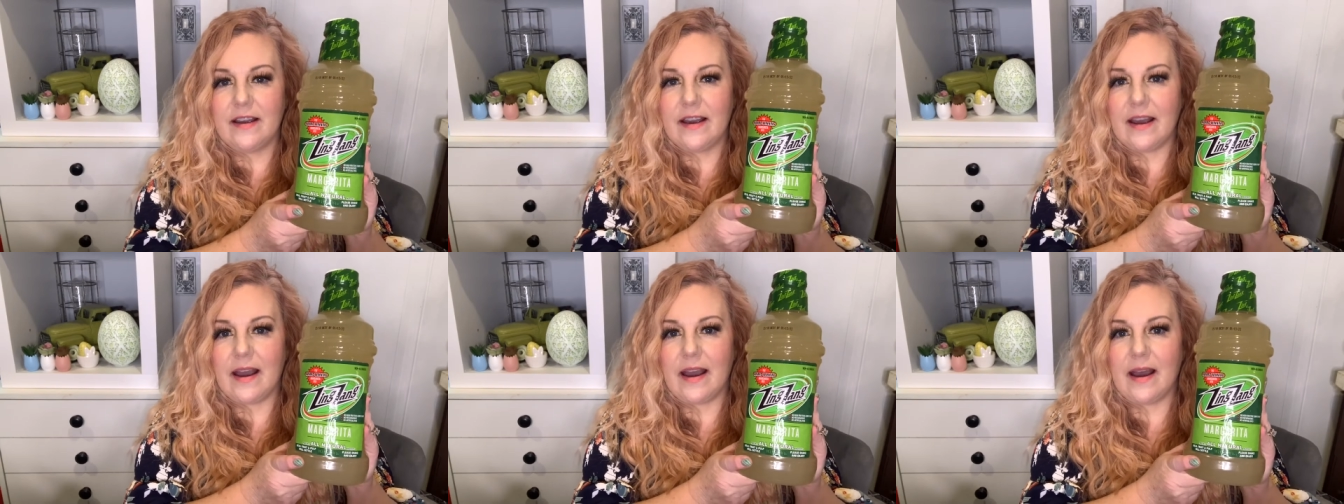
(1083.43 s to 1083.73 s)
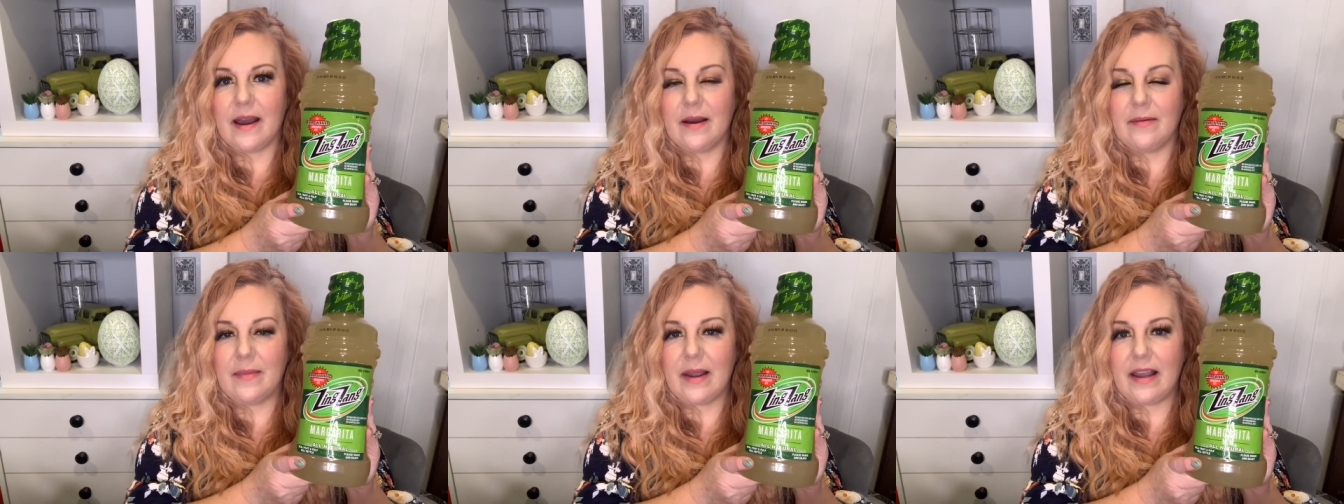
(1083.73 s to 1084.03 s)

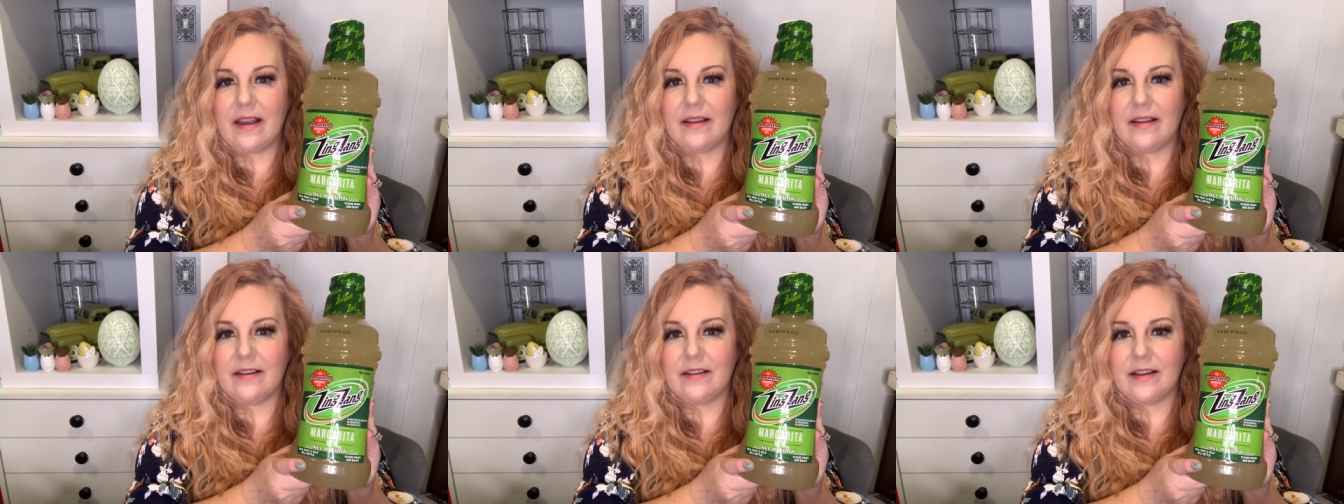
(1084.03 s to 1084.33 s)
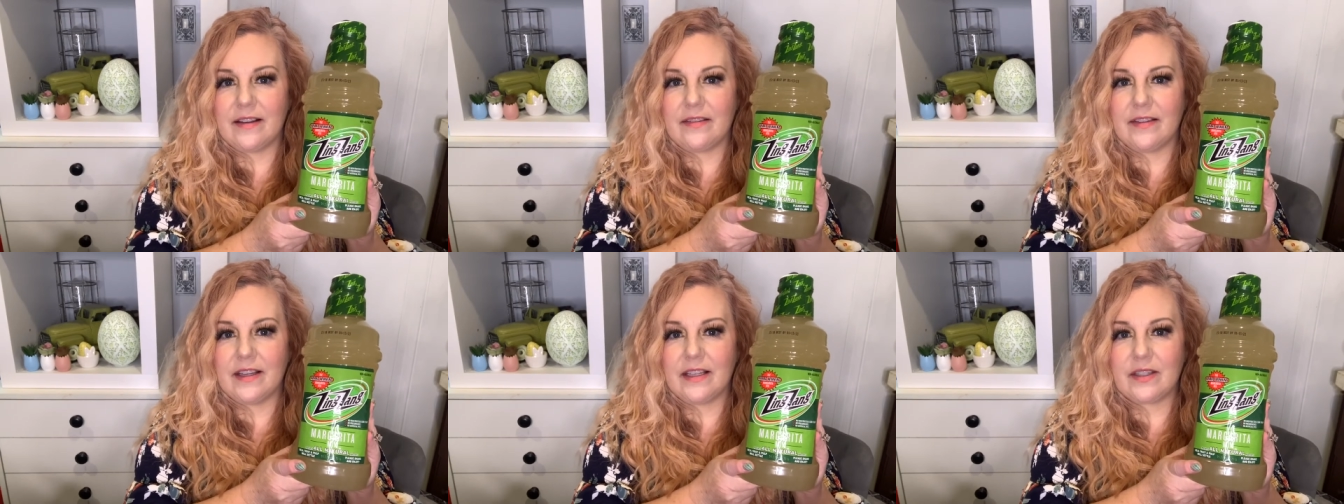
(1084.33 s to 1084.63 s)
And
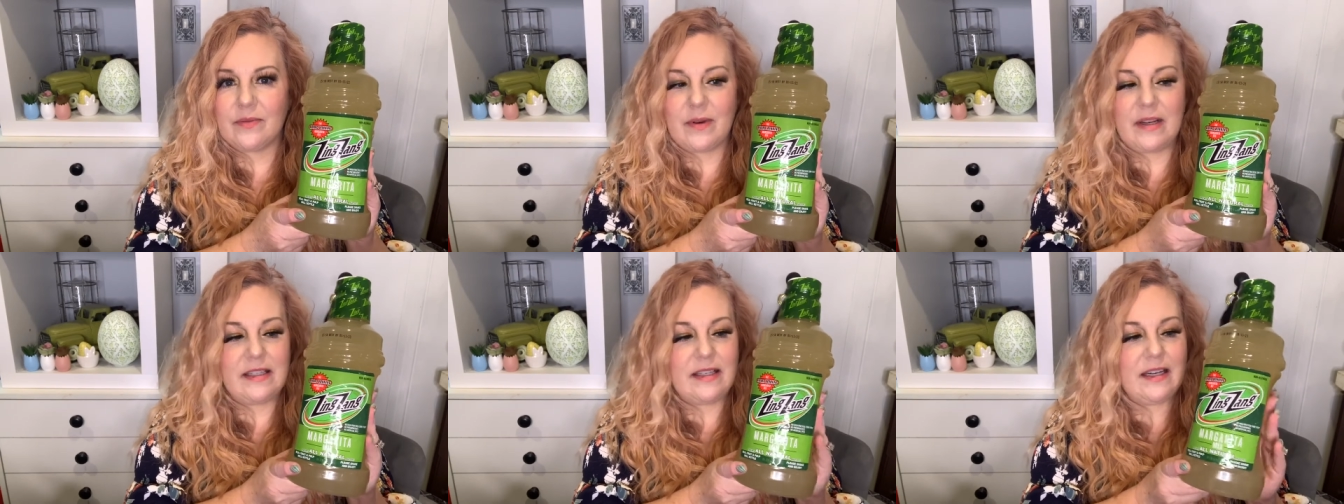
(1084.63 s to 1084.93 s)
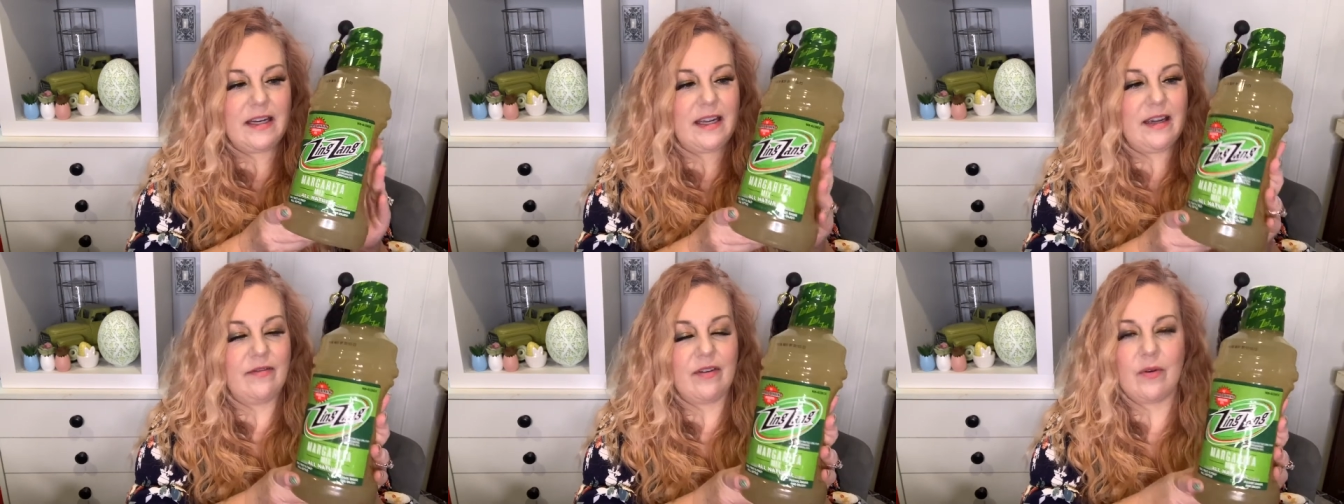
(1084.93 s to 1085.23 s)
this wasn't
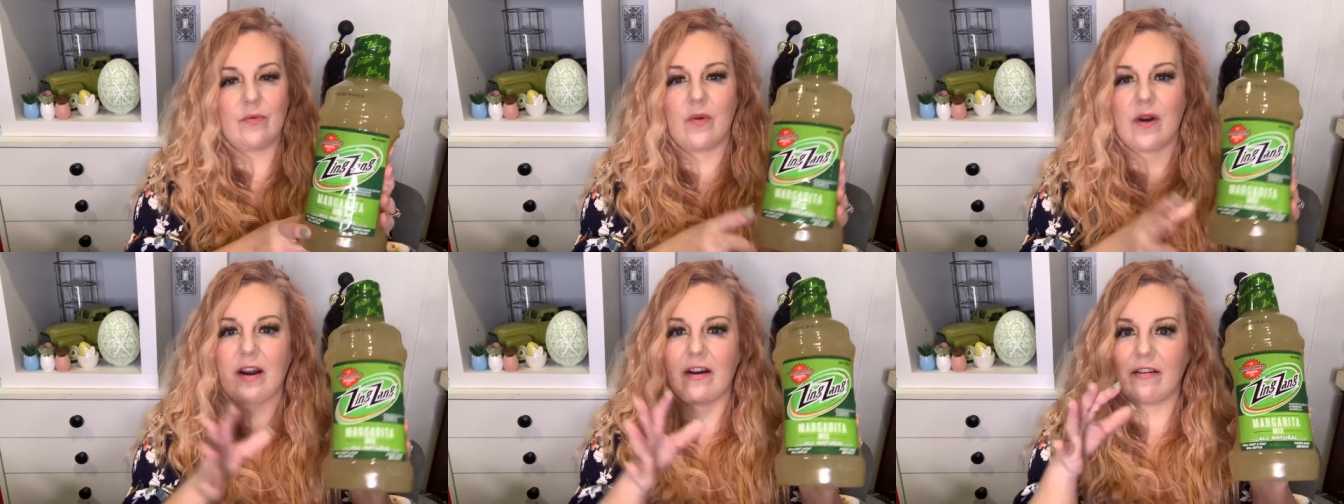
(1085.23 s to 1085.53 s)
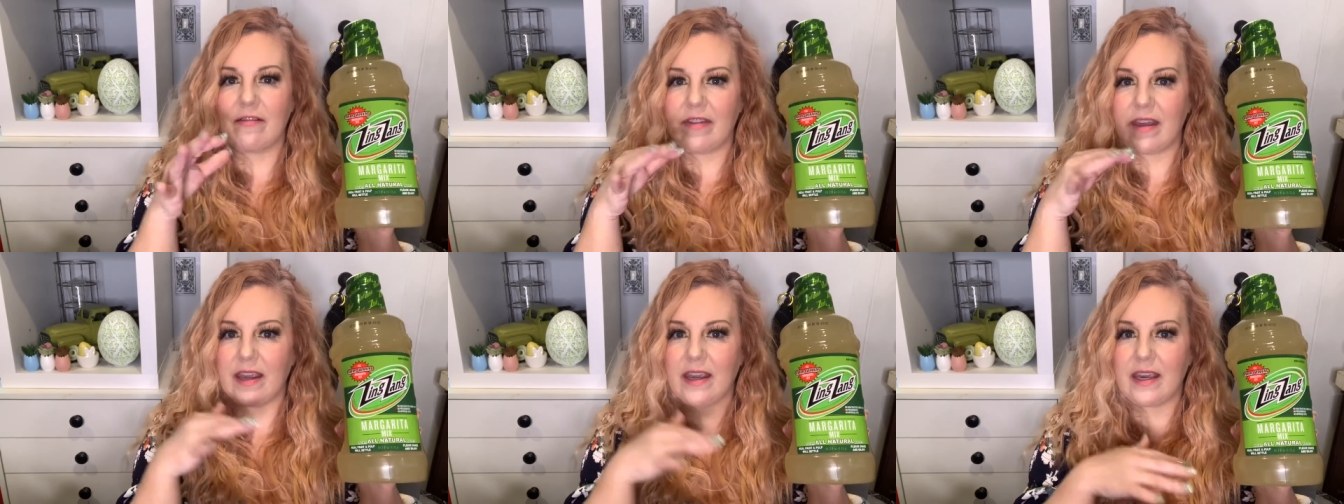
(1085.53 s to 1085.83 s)
even where
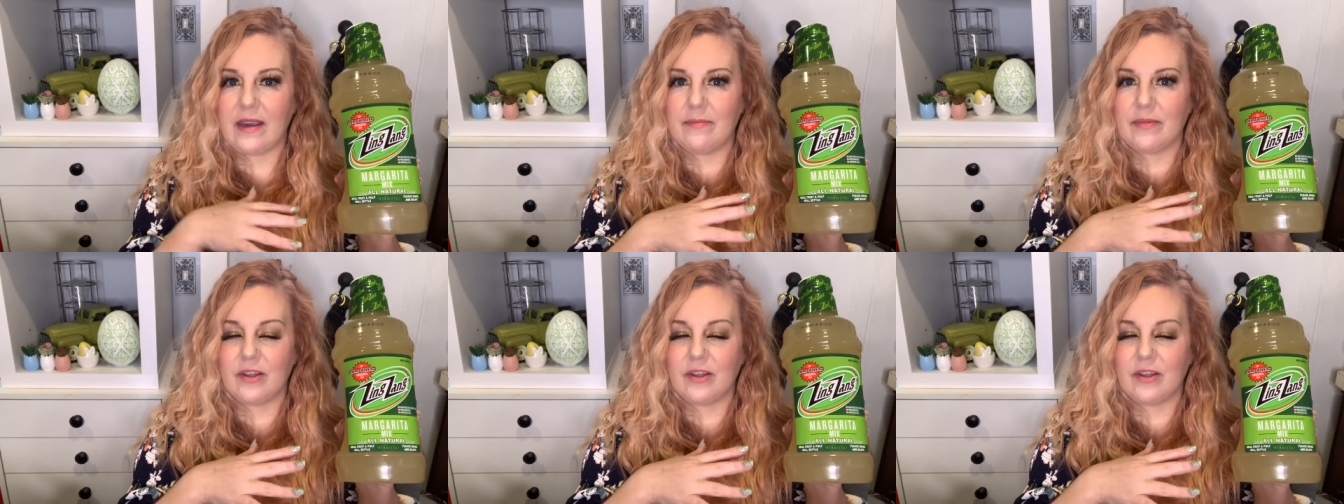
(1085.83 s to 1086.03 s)
they keep